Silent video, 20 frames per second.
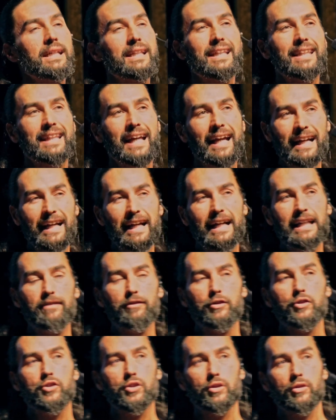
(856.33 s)
that kind of
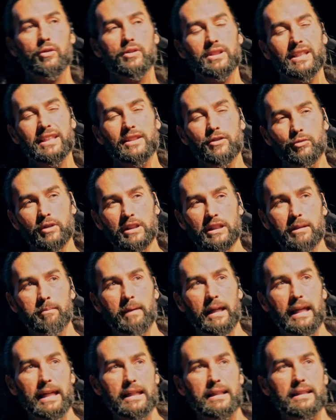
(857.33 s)
insurance is really
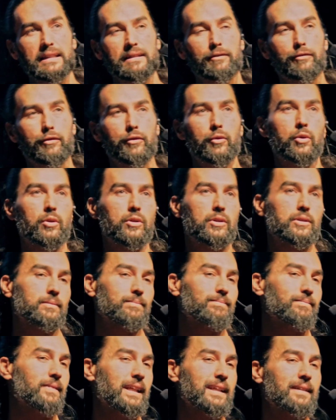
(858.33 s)
made
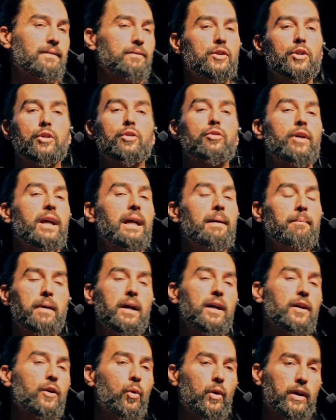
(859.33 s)
for your
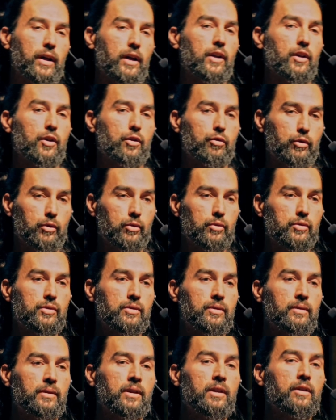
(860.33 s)
grandma going on a
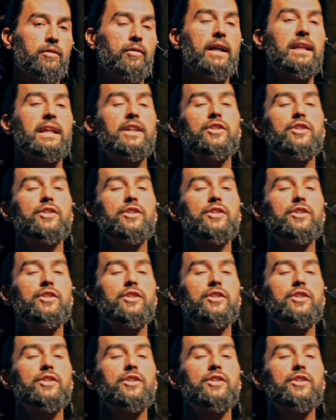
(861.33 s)
cruise, right?